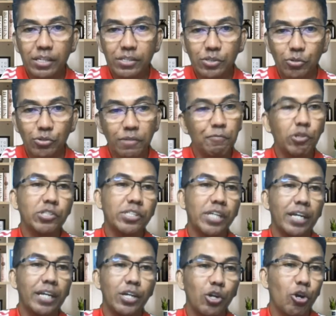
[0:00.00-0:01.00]
So the first
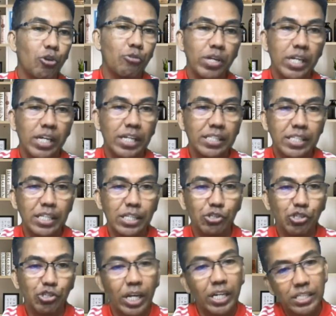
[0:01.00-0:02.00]
category is in
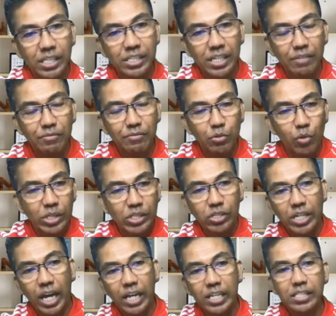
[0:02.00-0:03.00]
Genesis 11, 1 to
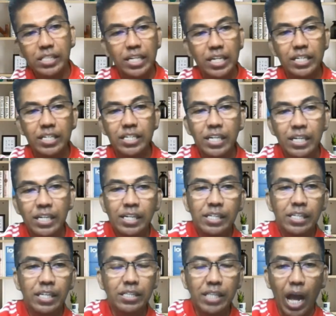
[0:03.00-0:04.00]
19,
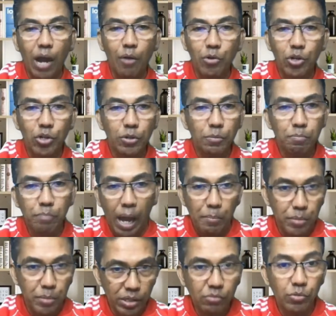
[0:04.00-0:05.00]
the Tower of
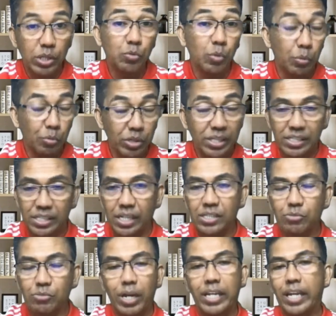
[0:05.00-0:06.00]
Babel, which we will
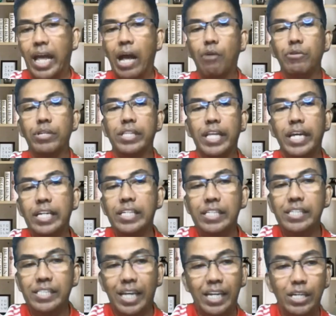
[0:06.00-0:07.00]
discuss right now, and then the
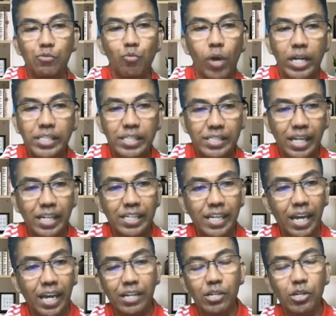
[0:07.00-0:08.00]
second one, the second
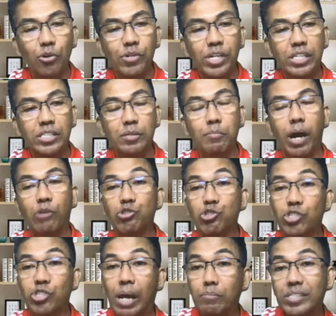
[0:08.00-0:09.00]
category is about
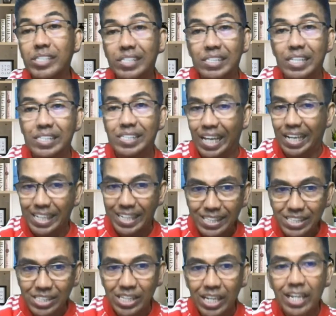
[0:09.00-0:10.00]
Shem's
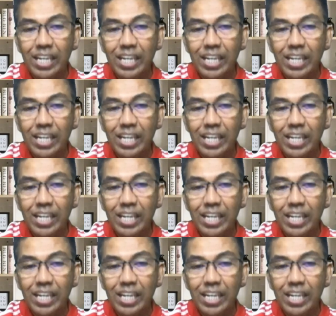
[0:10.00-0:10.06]
descendants.